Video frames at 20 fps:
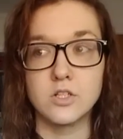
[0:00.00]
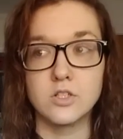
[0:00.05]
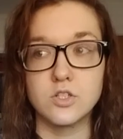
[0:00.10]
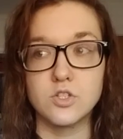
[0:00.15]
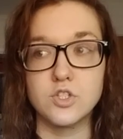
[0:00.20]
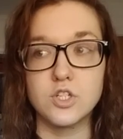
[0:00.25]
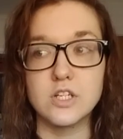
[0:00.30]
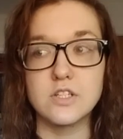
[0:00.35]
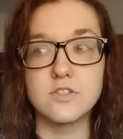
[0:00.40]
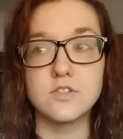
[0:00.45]

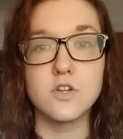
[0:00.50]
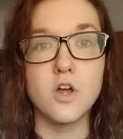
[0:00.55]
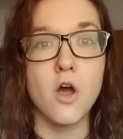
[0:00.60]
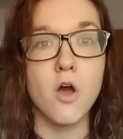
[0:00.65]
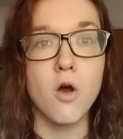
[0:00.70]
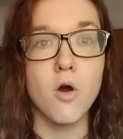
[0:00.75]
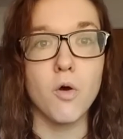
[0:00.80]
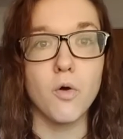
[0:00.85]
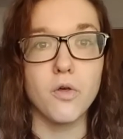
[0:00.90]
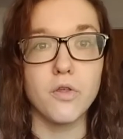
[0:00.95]
just
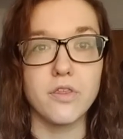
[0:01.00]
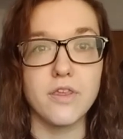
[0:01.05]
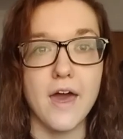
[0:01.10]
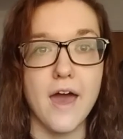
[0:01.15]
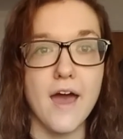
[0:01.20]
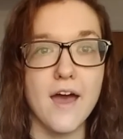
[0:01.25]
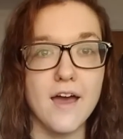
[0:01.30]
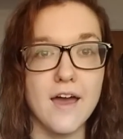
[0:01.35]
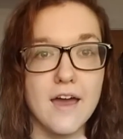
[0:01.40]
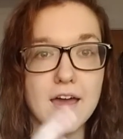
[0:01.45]
know
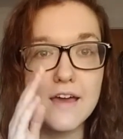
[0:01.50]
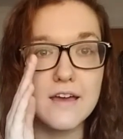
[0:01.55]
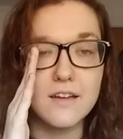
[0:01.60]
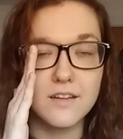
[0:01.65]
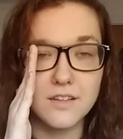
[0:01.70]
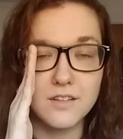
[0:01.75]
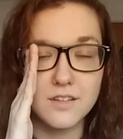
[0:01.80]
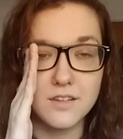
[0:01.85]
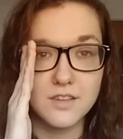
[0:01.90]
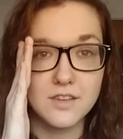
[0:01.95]
that
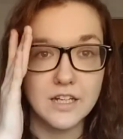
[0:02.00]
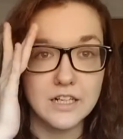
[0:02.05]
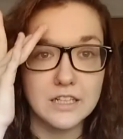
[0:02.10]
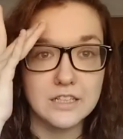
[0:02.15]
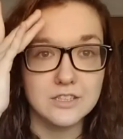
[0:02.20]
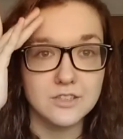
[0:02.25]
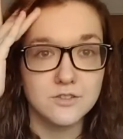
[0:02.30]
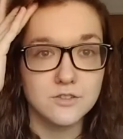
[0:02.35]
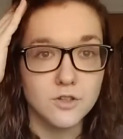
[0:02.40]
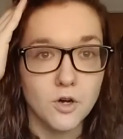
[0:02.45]

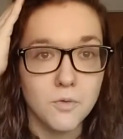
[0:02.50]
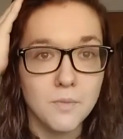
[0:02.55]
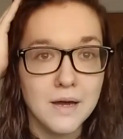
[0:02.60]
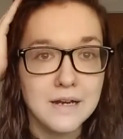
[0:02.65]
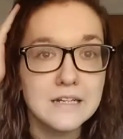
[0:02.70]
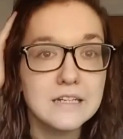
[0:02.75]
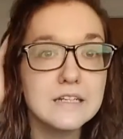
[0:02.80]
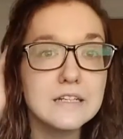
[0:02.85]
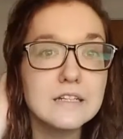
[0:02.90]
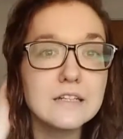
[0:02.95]
there's so
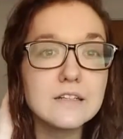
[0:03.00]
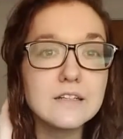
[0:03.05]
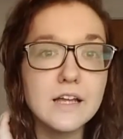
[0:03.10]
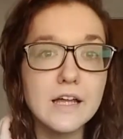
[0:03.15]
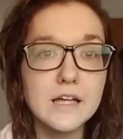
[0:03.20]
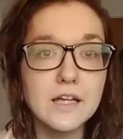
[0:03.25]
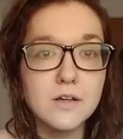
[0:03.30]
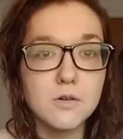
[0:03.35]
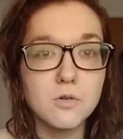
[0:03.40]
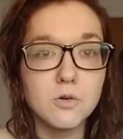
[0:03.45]
many
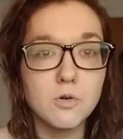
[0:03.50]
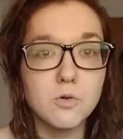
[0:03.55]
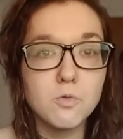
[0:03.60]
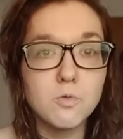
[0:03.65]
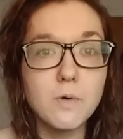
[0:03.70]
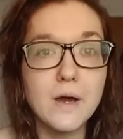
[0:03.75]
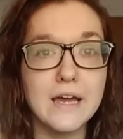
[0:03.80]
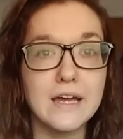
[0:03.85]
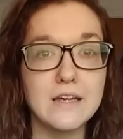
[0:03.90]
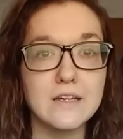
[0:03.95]
like
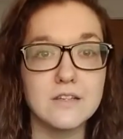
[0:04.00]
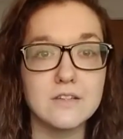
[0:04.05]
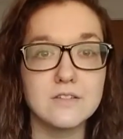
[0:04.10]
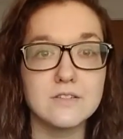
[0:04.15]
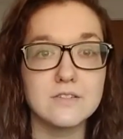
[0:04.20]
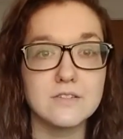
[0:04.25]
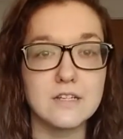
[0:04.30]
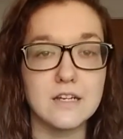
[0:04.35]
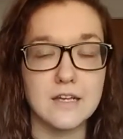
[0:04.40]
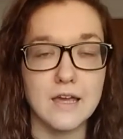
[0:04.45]

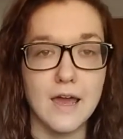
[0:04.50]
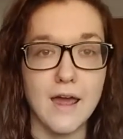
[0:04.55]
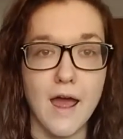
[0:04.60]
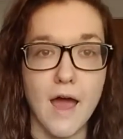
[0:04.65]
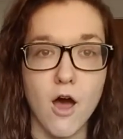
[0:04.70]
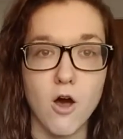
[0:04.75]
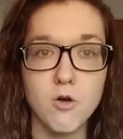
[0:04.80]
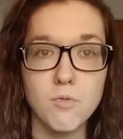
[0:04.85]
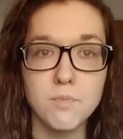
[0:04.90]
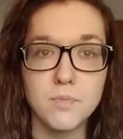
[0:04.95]
ways to get
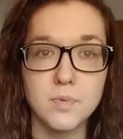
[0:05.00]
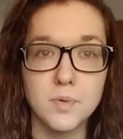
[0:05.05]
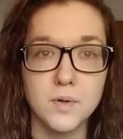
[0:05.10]
help